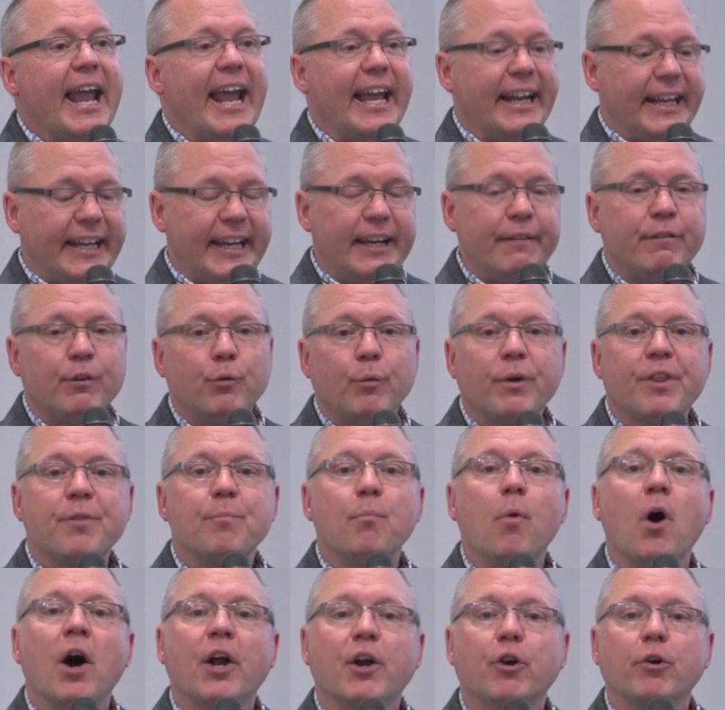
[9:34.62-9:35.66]
And even with
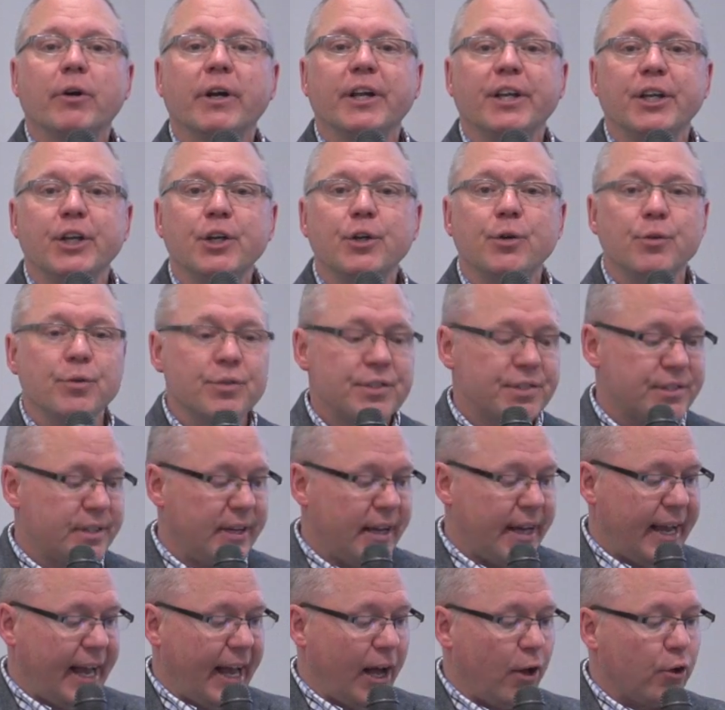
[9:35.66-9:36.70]
moderate use,
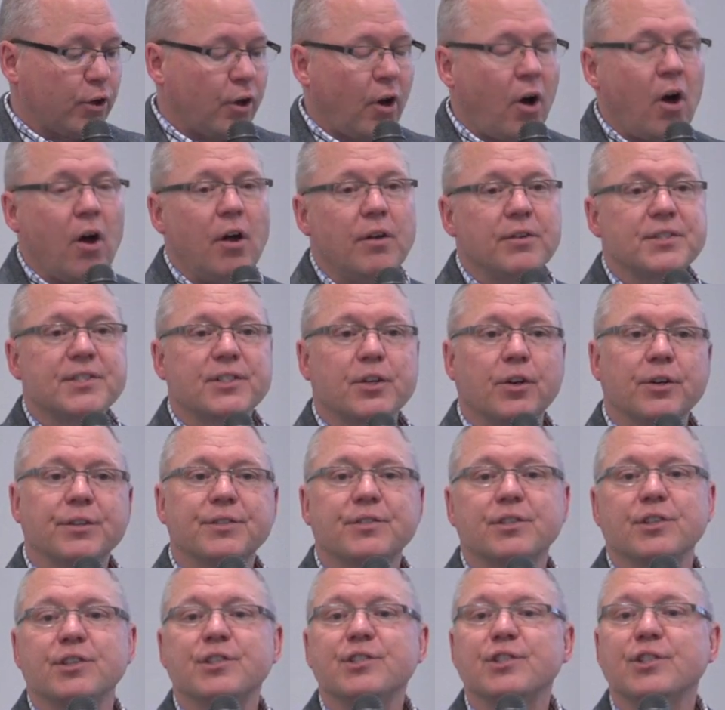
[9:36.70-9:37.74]
alcohol starts
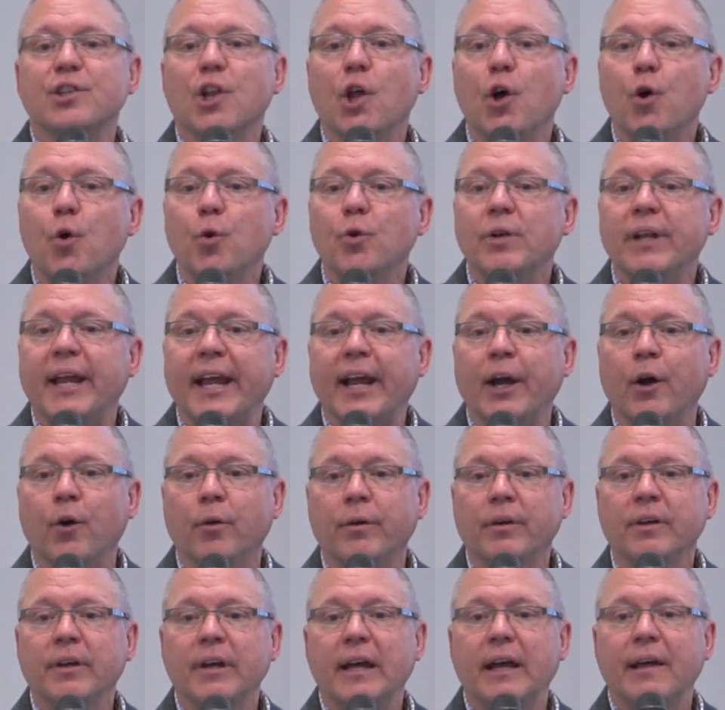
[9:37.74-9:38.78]
to slow
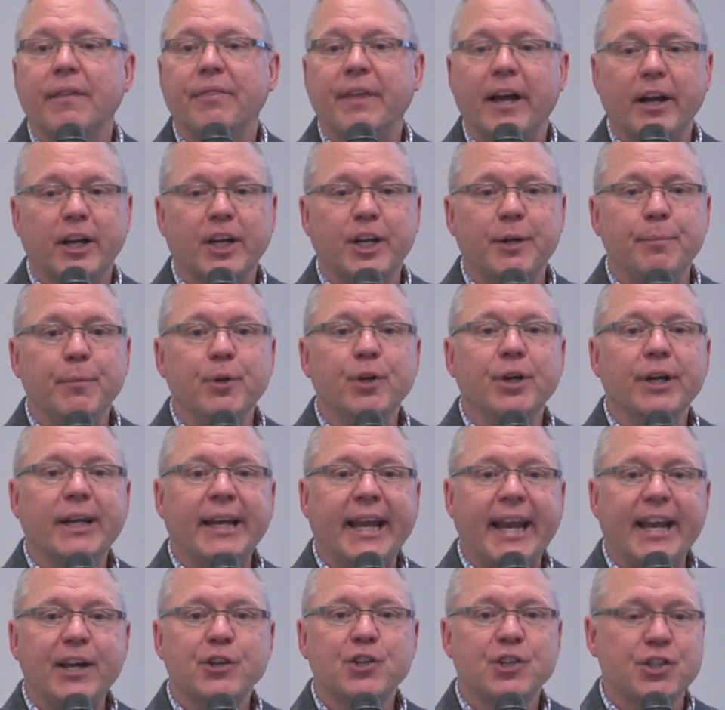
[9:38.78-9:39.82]
down that
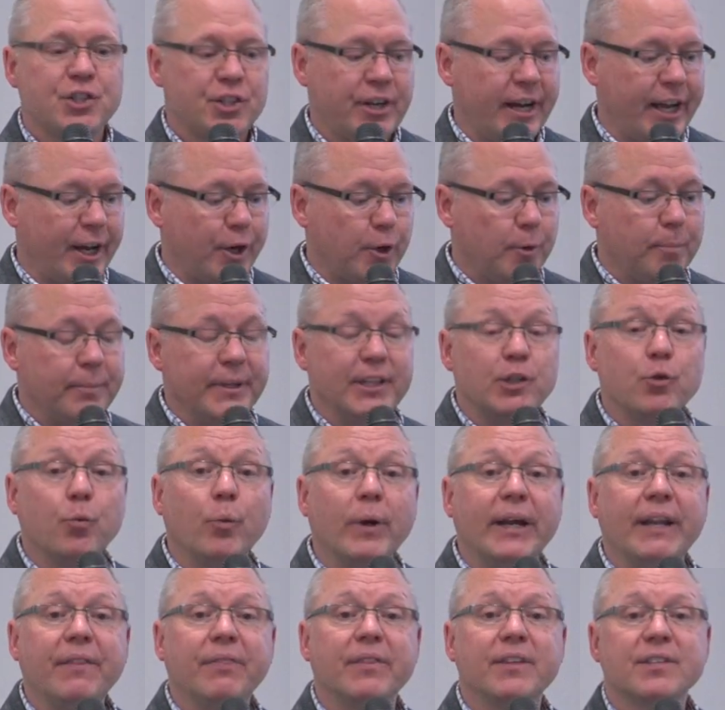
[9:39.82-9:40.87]
communication channel
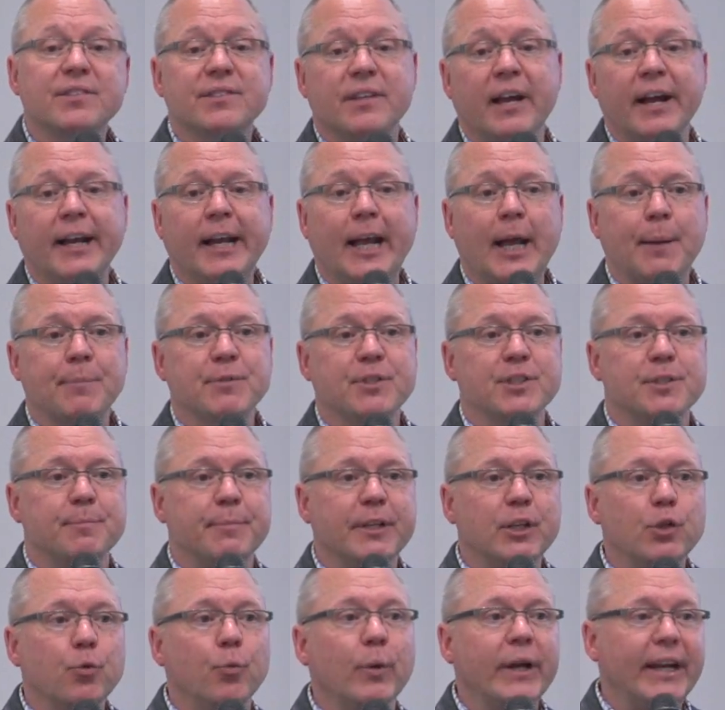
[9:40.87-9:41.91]
between the synapses,
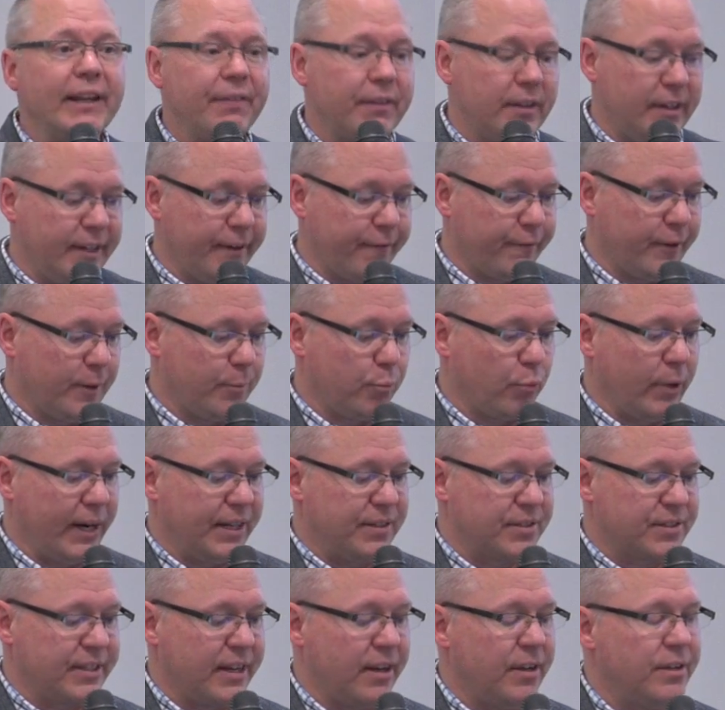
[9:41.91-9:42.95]
between the different
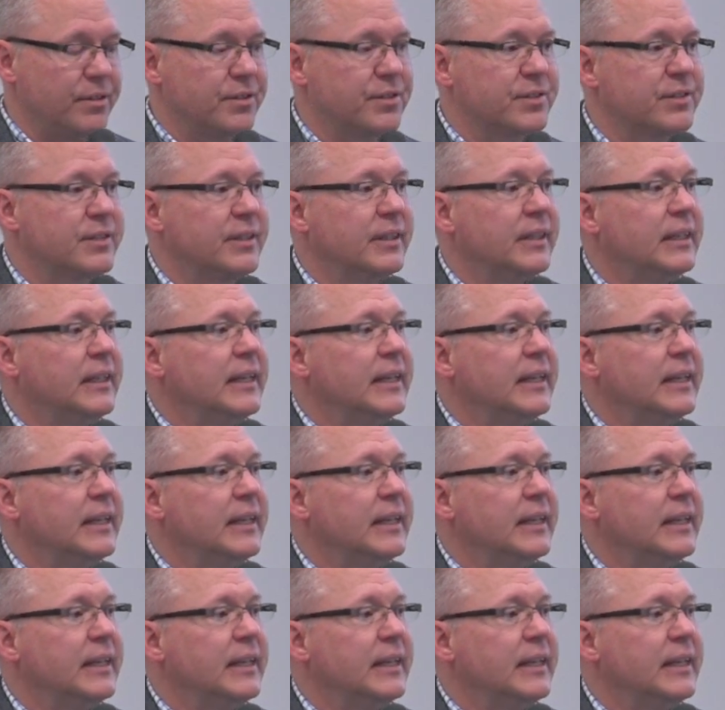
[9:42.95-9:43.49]
brain cells.